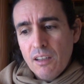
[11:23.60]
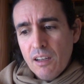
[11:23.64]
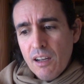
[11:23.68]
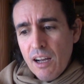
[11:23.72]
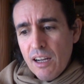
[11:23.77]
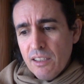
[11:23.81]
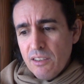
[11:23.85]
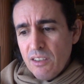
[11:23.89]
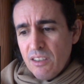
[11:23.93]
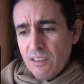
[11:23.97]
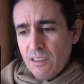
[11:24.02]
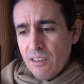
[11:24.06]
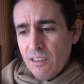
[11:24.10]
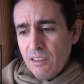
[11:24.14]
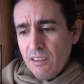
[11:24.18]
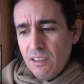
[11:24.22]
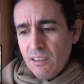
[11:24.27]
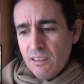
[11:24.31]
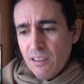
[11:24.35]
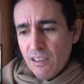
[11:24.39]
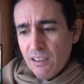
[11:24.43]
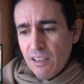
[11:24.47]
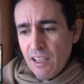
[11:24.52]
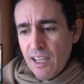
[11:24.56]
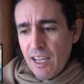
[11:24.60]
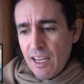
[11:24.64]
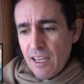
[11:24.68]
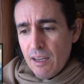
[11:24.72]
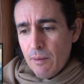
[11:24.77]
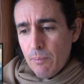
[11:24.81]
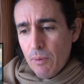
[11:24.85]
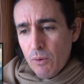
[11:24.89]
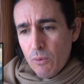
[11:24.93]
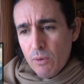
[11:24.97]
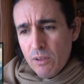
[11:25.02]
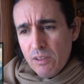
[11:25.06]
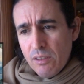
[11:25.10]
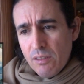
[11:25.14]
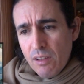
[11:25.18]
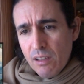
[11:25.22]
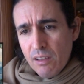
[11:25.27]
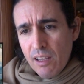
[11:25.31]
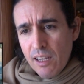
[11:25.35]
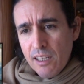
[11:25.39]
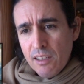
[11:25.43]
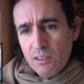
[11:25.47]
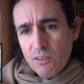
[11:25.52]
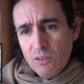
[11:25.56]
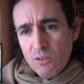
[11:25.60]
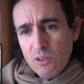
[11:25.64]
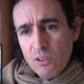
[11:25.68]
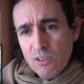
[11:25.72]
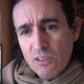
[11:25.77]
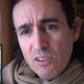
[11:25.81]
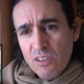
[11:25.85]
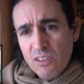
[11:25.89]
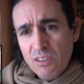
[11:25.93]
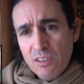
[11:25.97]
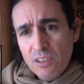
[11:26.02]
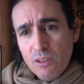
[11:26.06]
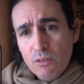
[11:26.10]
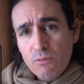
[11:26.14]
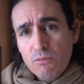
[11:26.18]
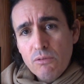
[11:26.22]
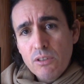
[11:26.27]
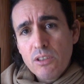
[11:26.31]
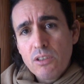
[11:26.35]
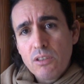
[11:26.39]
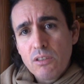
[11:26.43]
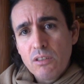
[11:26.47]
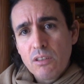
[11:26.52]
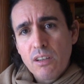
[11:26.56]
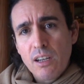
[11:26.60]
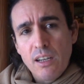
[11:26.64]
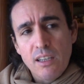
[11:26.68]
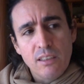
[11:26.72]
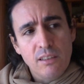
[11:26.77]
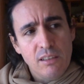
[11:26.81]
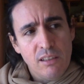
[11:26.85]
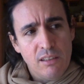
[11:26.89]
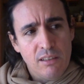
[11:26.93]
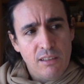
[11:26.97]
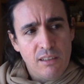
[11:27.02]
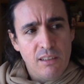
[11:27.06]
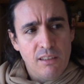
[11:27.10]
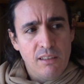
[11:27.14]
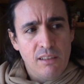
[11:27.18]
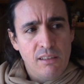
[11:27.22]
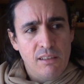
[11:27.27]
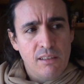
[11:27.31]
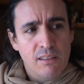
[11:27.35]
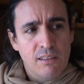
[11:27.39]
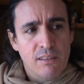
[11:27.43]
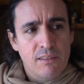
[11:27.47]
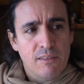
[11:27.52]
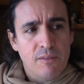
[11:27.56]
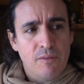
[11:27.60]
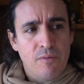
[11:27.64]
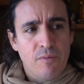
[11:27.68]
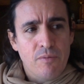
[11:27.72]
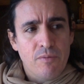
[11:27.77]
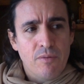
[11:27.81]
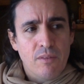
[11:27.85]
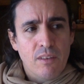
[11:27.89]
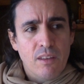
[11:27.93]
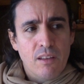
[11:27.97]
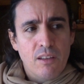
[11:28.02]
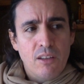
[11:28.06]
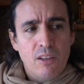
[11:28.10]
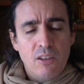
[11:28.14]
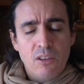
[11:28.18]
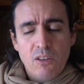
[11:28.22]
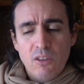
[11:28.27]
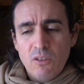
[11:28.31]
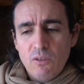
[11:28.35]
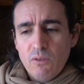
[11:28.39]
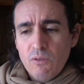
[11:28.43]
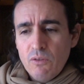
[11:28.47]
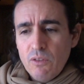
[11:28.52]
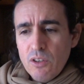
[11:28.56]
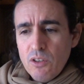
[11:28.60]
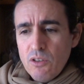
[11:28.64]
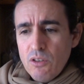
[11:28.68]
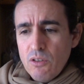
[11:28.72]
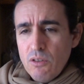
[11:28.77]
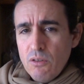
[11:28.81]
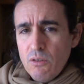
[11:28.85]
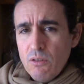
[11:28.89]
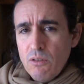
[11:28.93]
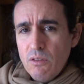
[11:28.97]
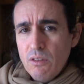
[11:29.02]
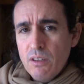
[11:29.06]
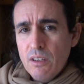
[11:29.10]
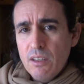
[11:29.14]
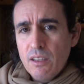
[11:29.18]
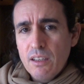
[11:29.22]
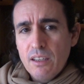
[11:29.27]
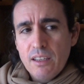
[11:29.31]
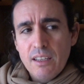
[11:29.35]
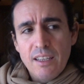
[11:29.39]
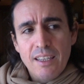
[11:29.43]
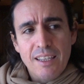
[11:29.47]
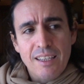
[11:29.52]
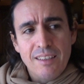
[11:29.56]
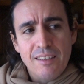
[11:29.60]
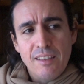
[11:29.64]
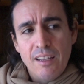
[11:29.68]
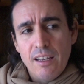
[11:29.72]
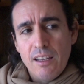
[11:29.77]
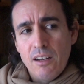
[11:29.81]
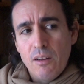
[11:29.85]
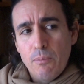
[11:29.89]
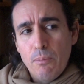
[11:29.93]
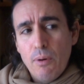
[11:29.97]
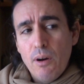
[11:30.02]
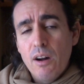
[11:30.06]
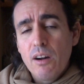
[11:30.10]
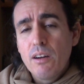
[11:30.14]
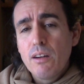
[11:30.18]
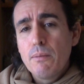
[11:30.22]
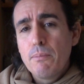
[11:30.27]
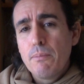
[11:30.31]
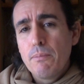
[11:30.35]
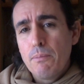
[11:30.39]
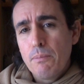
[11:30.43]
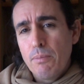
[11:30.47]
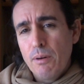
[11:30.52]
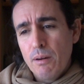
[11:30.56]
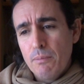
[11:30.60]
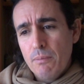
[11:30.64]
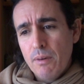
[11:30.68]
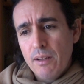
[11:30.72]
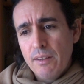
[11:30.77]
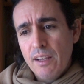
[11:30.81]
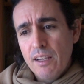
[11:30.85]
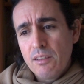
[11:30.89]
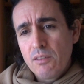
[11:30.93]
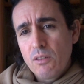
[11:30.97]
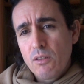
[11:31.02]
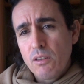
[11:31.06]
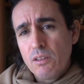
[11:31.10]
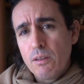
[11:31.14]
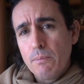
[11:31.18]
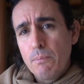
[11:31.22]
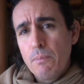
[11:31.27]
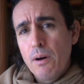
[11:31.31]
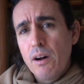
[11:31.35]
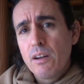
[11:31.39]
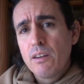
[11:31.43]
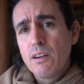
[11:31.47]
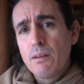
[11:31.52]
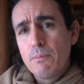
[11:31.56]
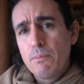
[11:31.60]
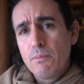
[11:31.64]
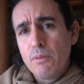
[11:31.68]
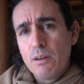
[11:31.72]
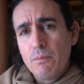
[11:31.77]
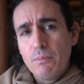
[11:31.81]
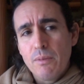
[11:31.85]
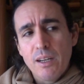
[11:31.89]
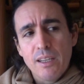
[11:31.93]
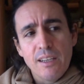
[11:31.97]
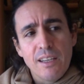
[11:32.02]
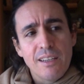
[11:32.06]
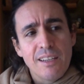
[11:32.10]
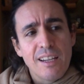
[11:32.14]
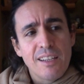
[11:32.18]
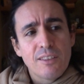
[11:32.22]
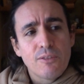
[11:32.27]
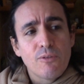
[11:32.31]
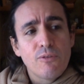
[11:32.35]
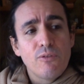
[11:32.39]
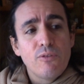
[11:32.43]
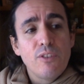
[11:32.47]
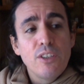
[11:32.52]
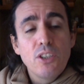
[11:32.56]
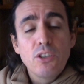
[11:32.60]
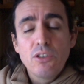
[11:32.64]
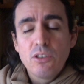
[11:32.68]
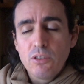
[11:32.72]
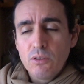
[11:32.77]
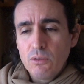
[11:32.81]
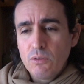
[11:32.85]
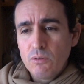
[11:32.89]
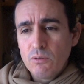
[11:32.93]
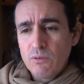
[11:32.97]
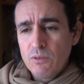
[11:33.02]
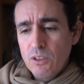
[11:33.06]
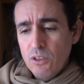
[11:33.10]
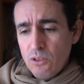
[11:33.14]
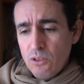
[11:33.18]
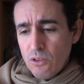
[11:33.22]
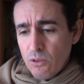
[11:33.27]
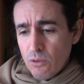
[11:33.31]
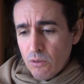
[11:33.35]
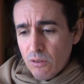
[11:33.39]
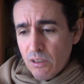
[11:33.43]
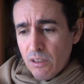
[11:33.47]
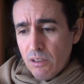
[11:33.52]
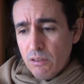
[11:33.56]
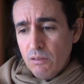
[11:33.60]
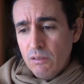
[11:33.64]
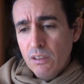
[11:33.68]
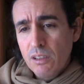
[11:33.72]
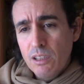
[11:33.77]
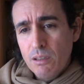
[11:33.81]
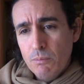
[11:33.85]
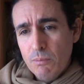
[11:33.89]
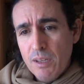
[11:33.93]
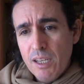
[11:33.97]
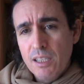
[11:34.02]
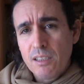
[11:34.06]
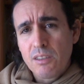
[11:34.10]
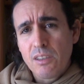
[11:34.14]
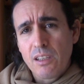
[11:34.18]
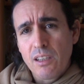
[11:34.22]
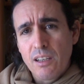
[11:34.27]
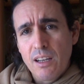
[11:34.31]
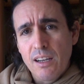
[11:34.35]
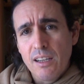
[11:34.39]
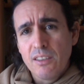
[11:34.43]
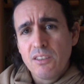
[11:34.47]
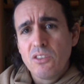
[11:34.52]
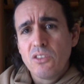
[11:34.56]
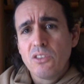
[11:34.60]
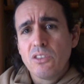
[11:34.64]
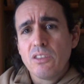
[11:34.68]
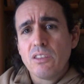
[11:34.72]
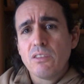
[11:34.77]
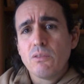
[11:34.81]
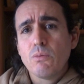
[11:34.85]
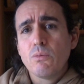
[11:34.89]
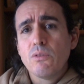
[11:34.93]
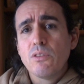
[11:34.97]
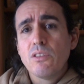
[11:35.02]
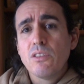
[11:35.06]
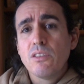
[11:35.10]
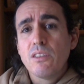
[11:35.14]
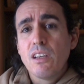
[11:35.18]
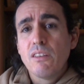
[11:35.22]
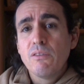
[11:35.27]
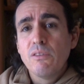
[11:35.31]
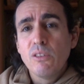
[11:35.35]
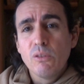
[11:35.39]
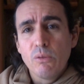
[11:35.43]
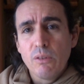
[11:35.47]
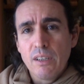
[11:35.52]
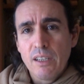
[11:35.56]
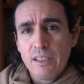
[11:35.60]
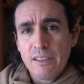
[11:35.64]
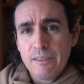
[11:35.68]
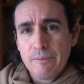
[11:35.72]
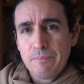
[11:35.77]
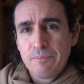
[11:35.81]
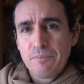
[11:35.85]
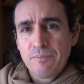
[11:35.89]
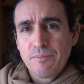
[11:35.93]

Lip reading: Consciousness is a light, but what's the light source? It's the original consciousness. Vishnu is that Param Brahman, that's called a Param Brahman, and that's Vishnu. Vishnu literally means the consciousness which is everywhere.